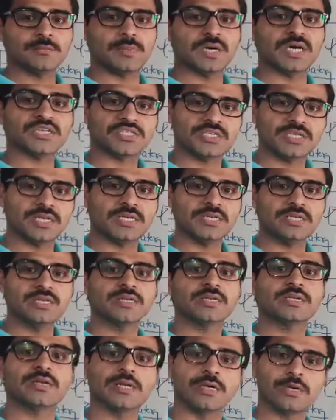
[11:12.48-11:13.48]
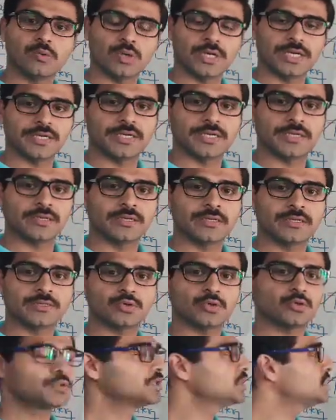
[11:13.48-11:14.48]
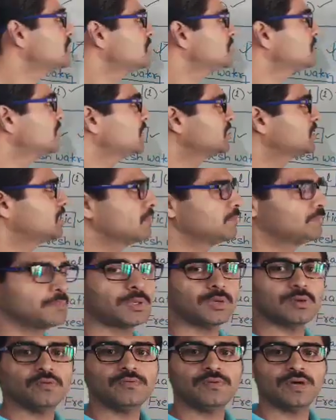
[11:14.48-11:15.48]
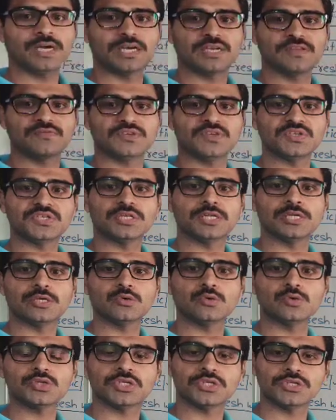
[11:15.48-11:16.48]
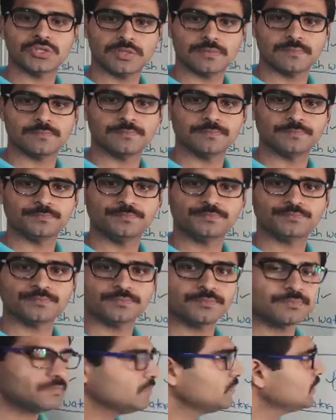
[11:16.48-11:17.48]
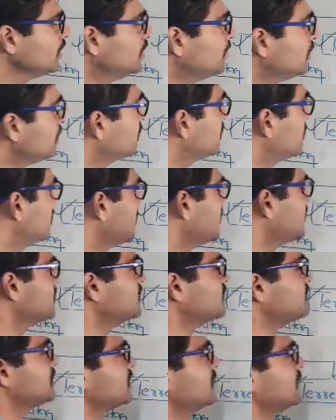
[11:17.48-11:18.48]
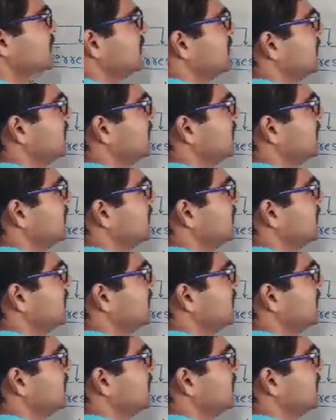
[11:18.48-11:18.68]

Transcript: partially regulated. So this is the example of artificial ecosystem. Next,